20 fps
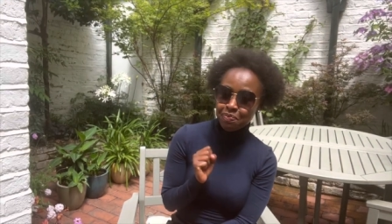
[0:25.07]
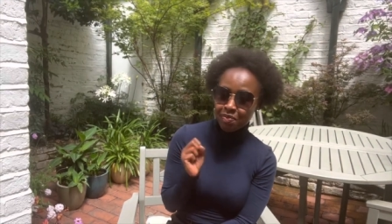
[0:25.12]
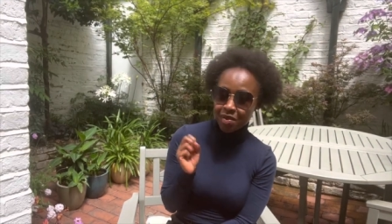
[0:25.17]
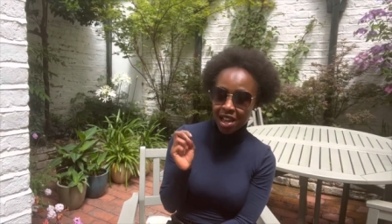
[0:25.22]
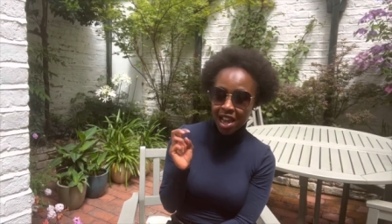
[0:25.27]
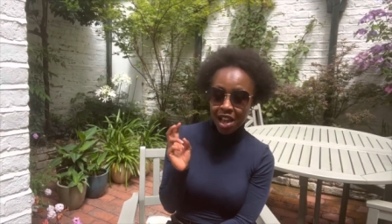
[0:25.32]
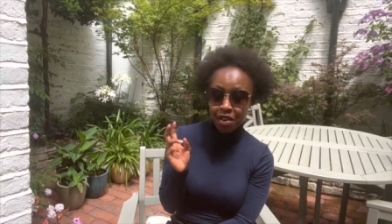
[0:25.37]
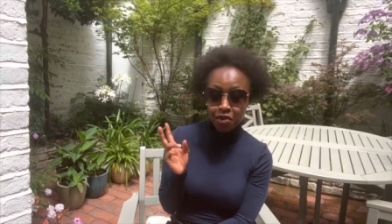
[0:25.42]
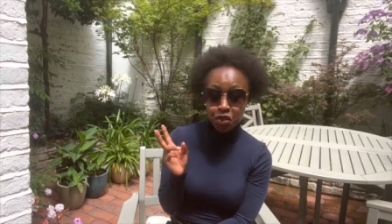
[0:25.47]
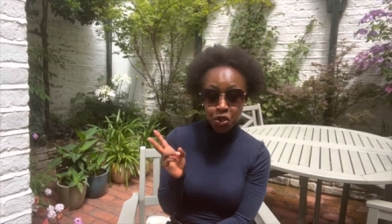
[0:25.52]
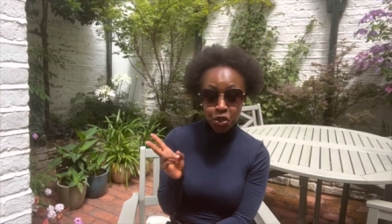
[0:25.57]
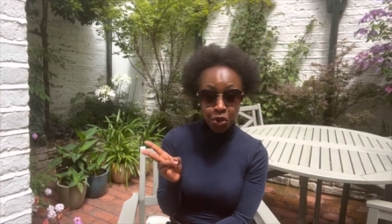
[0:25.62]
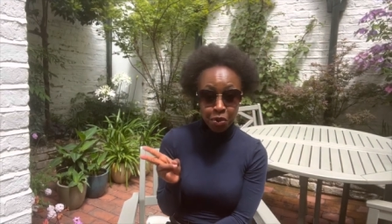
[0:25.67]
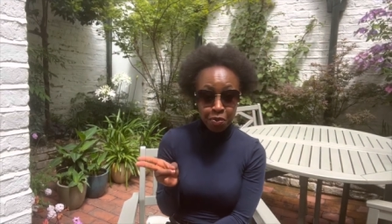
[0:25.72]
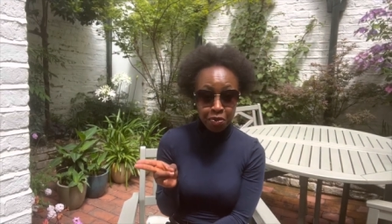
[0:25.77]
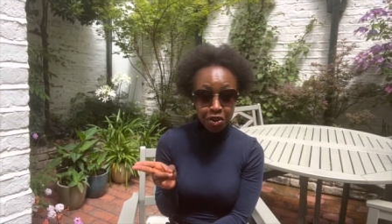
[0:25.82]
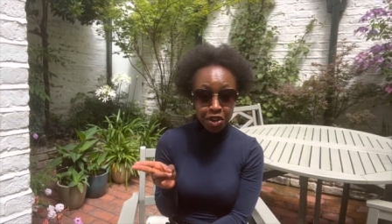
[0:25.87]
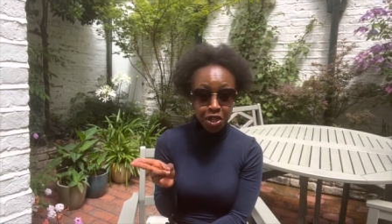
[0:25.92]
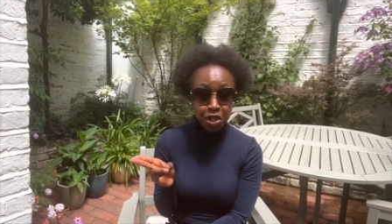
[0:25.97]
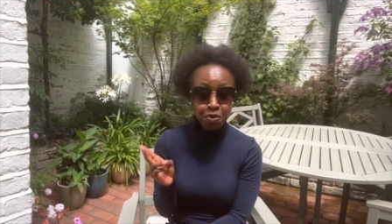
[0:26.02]
I have two
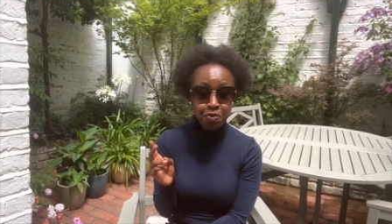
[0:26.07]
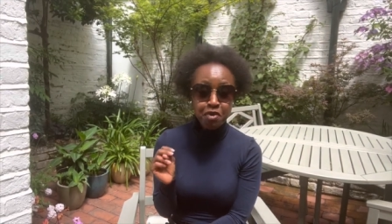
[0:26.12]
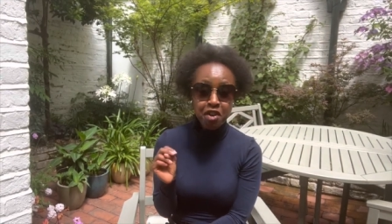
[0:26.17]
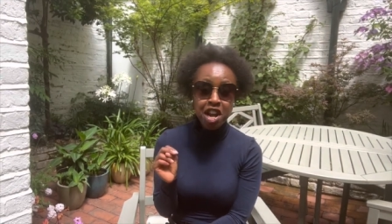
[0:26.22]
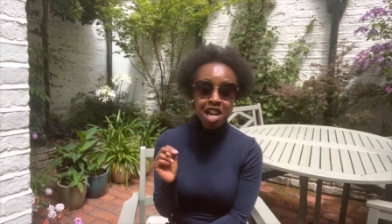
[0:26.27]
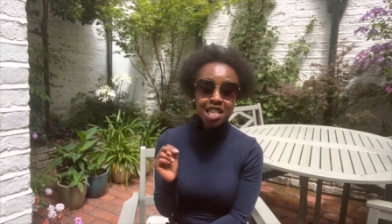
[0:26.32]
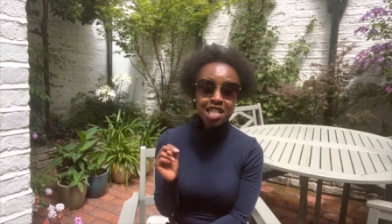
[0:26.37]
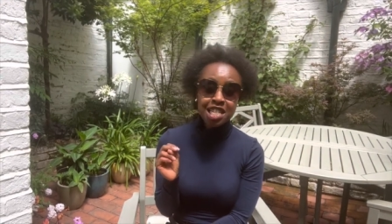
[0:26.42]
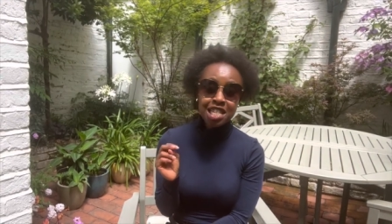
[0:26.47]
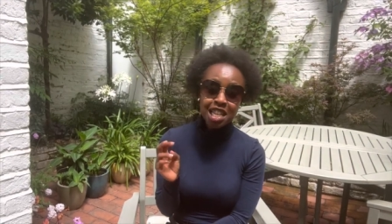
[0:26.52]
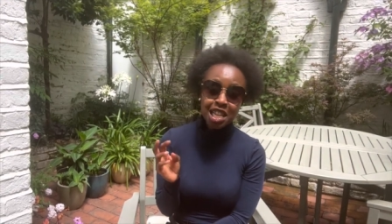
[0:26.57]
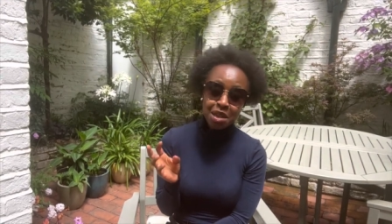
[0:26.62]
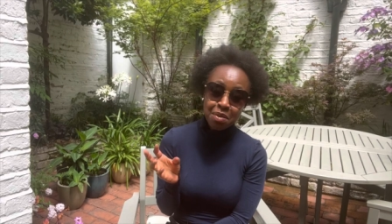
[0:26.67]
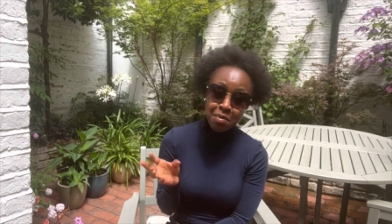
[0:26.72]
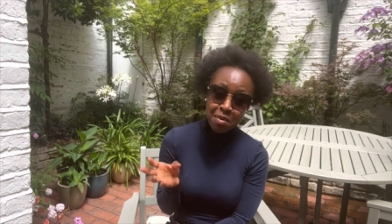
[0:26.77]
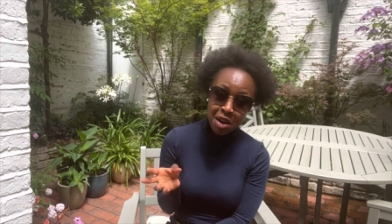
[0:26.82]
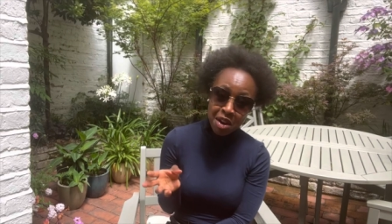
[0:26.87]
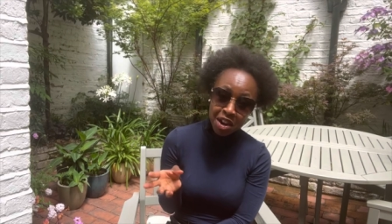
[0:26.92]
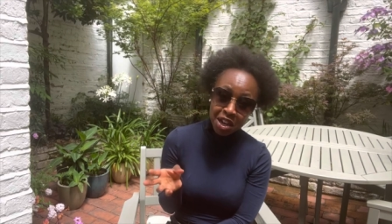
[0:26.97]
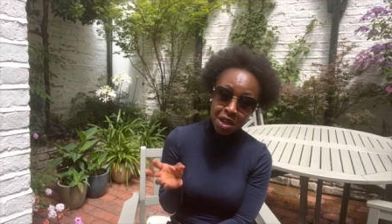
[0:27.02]
British brands, an
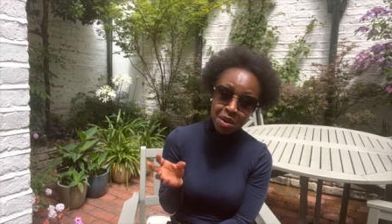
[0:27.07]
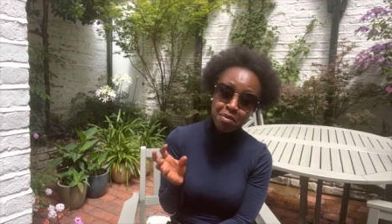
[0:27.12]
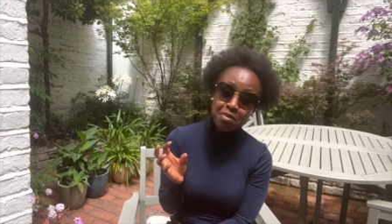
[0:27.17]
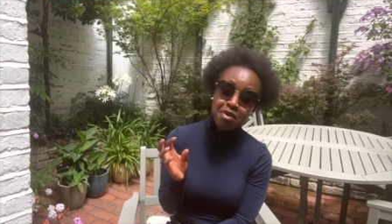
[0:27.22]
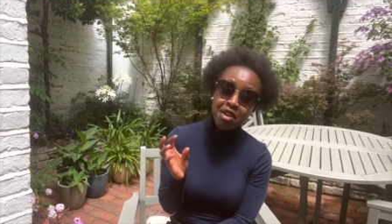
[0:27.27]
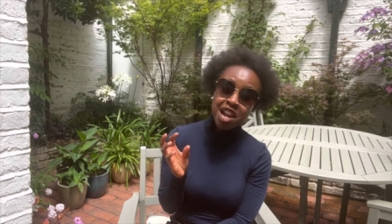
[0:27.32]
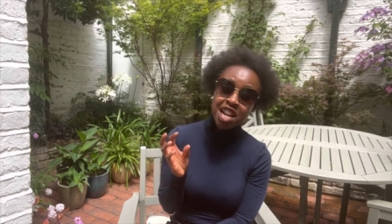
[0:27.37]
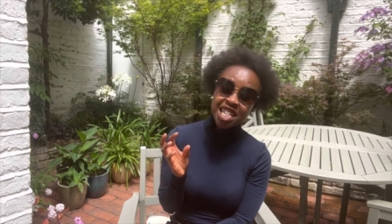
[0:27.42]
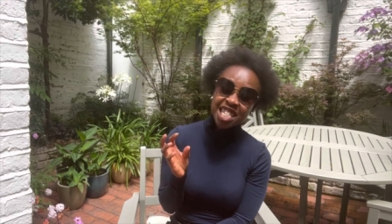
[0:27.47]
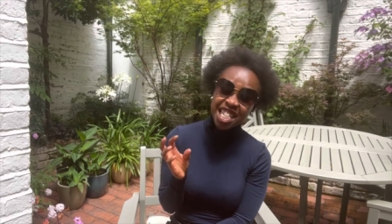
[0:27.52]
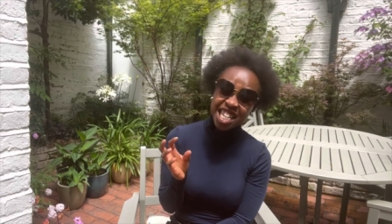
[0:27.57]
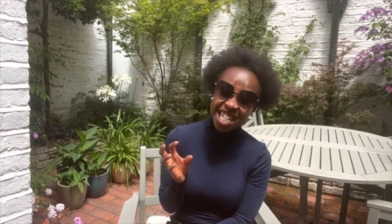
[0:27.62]
American brand,